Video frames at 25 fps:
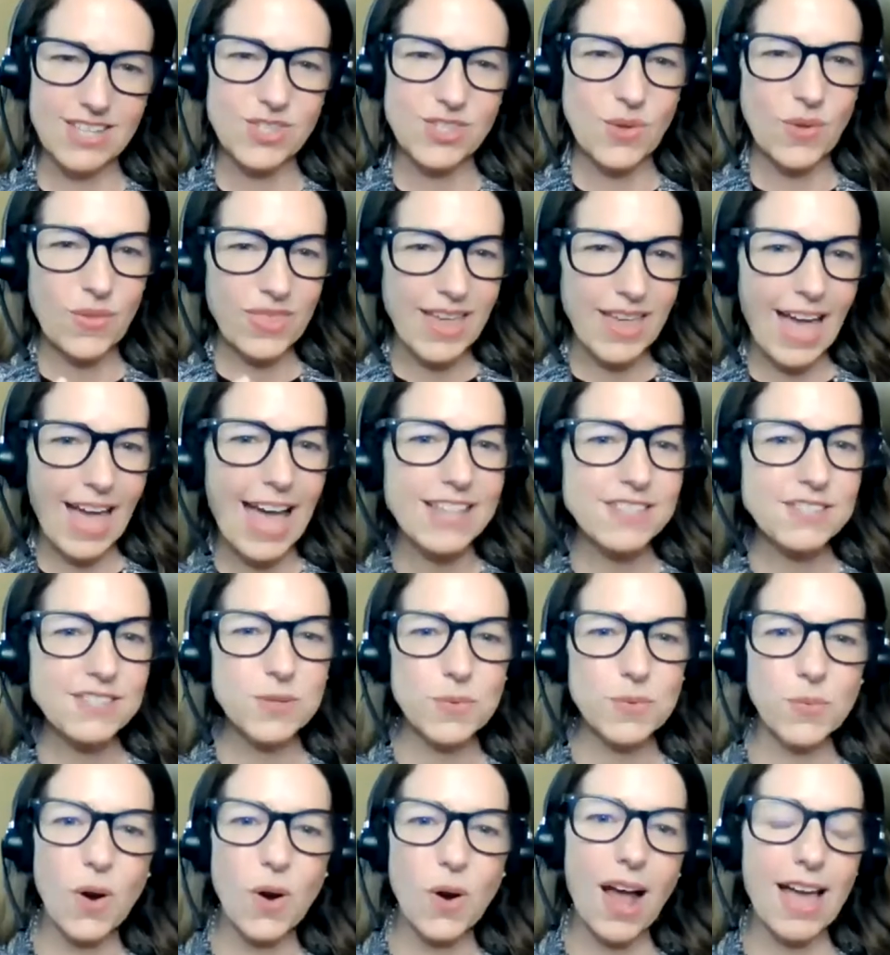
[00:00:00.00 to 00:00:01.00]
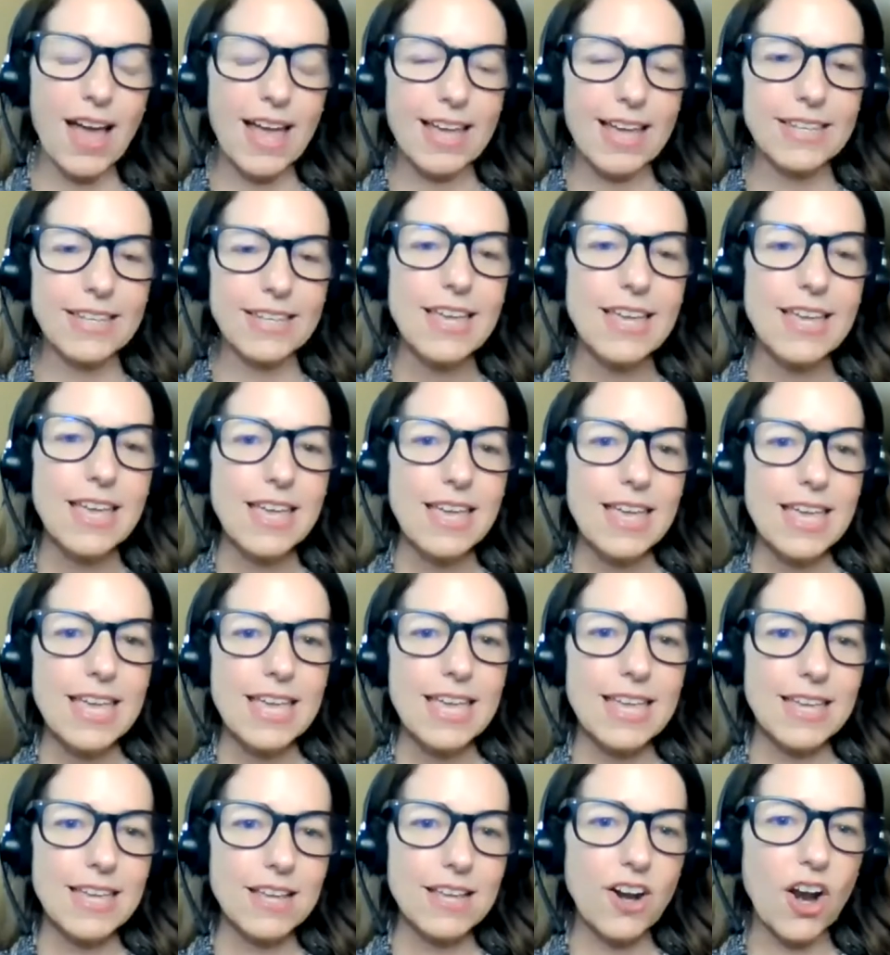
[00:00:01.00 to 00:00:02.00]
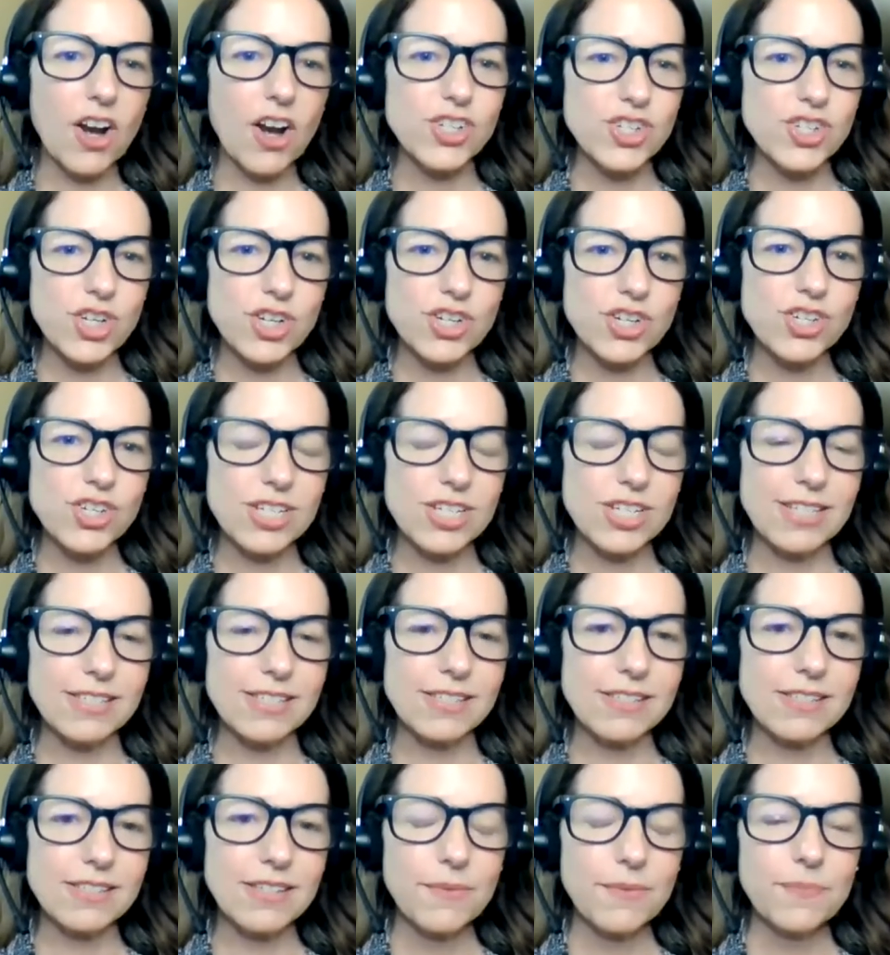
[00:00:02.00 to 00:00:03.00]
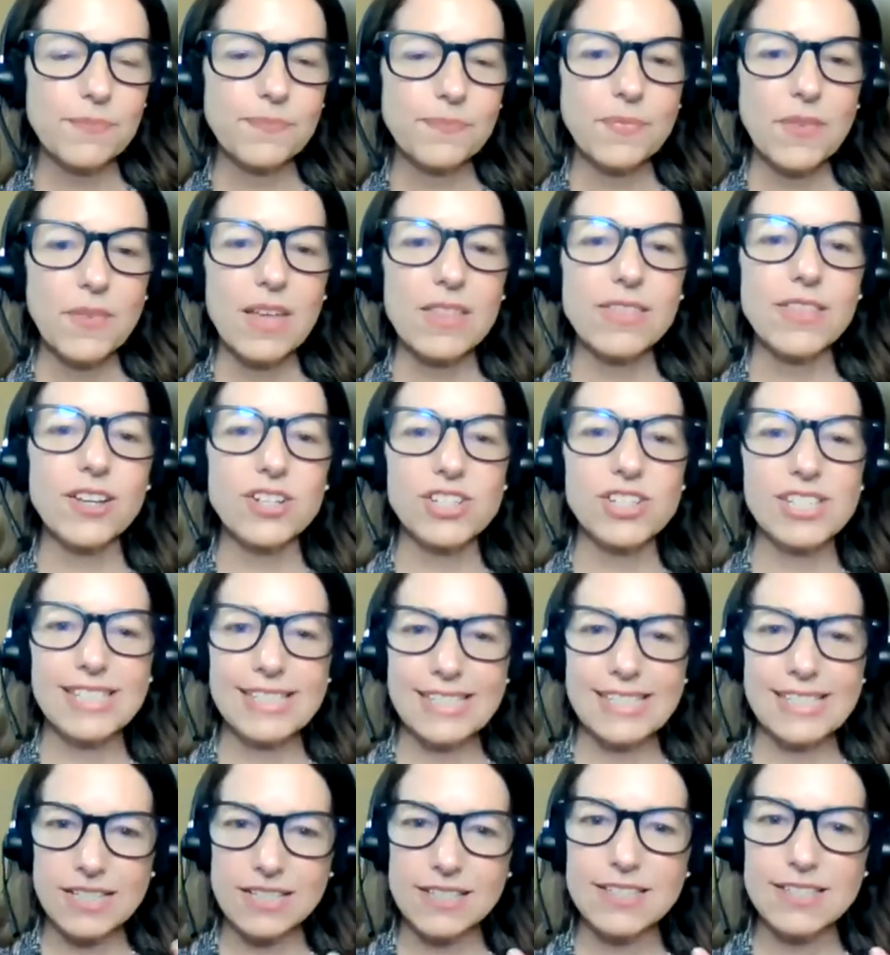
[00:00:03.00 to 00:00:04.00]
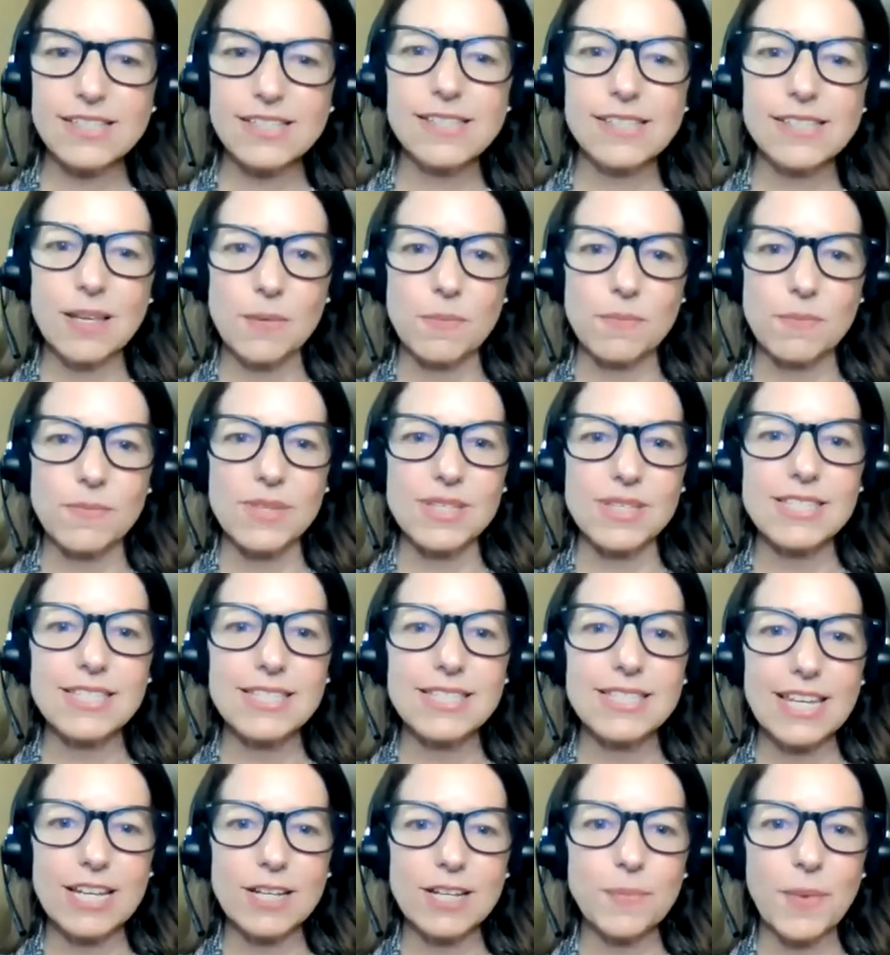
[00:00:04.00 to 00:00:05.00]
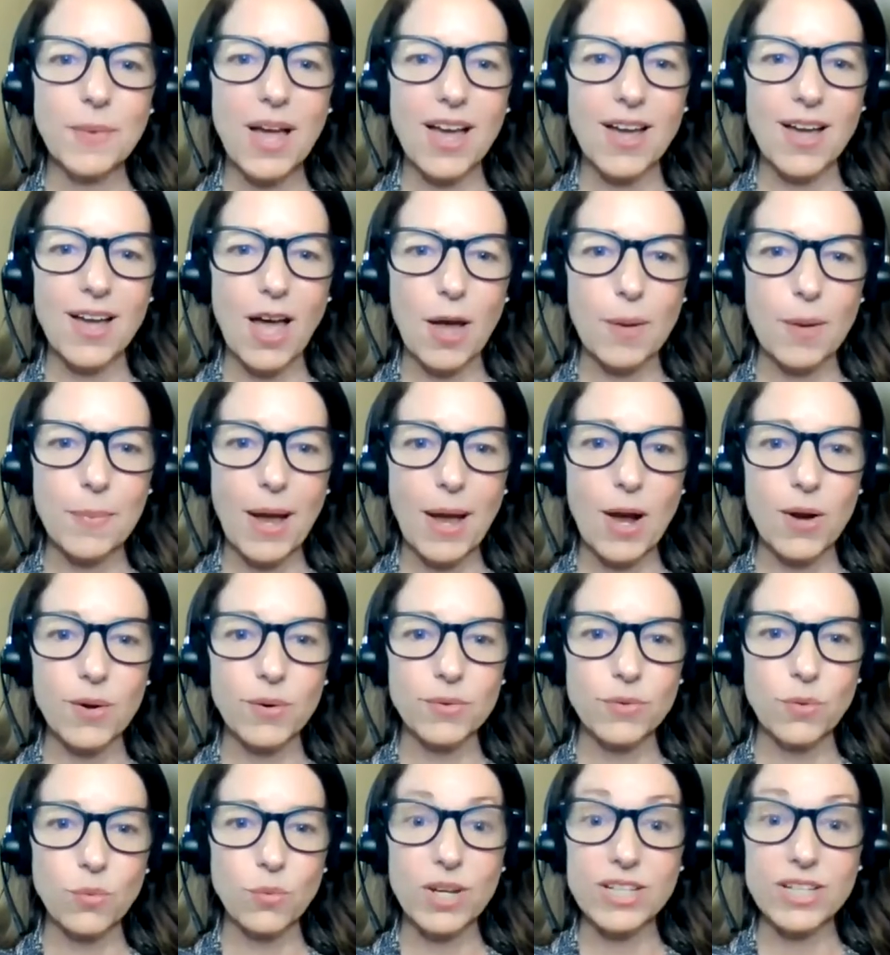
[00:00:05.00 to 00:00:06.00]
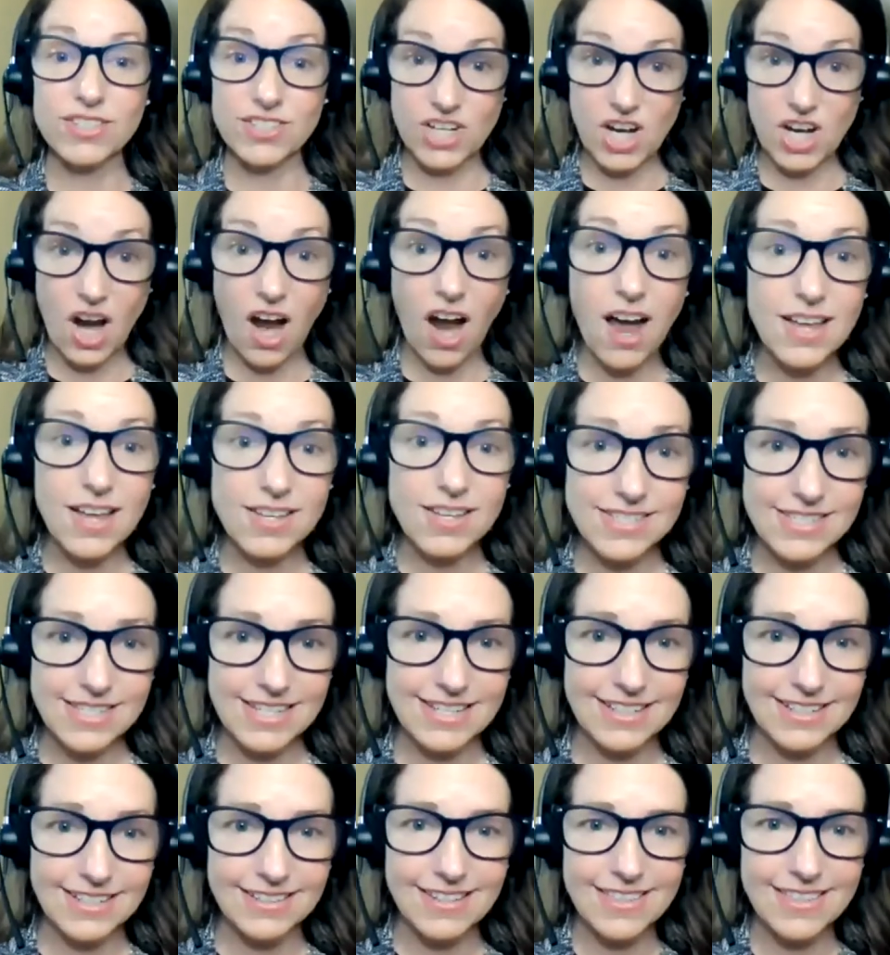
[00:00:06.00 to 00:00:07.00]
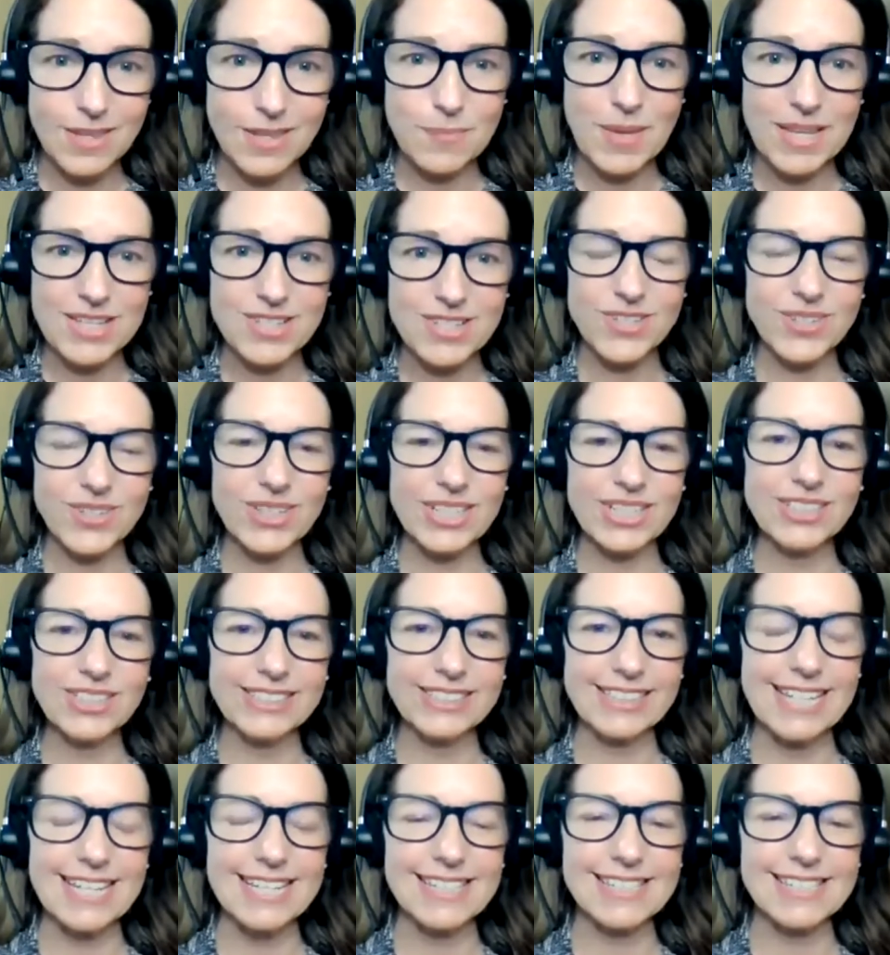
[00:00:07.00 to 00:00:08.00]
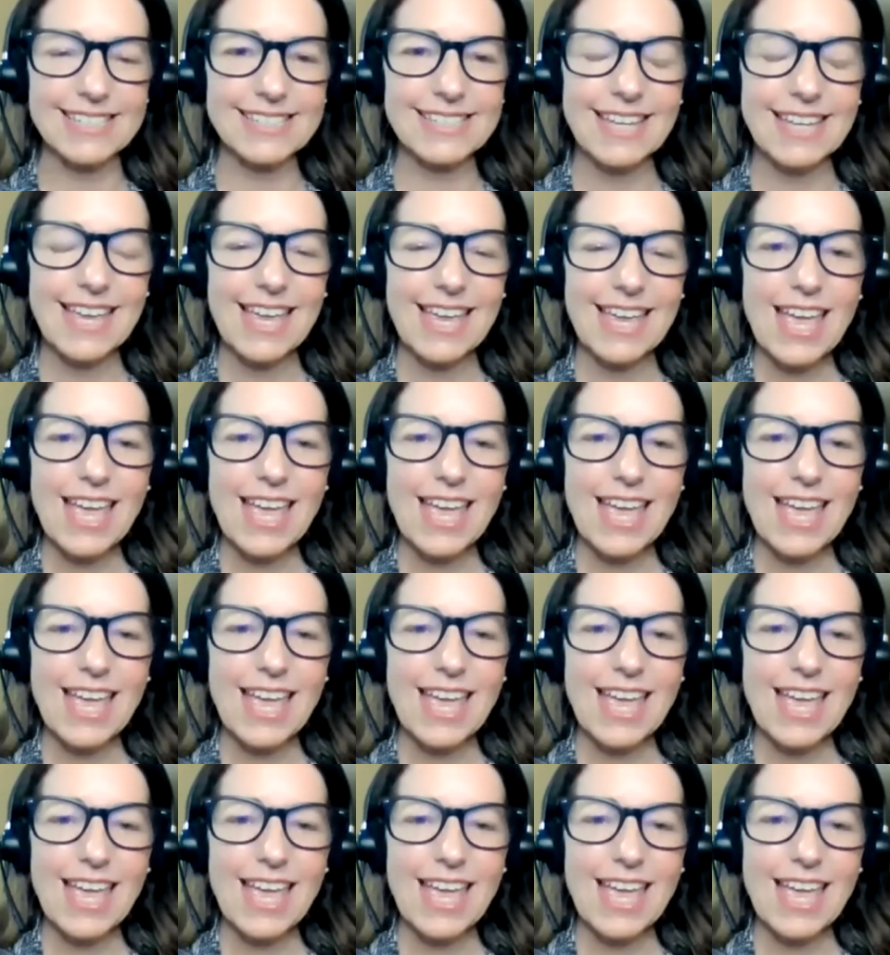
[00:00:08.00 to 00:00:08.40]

And so that's why in our churches, there still is some stigma about what's causing the mental illness,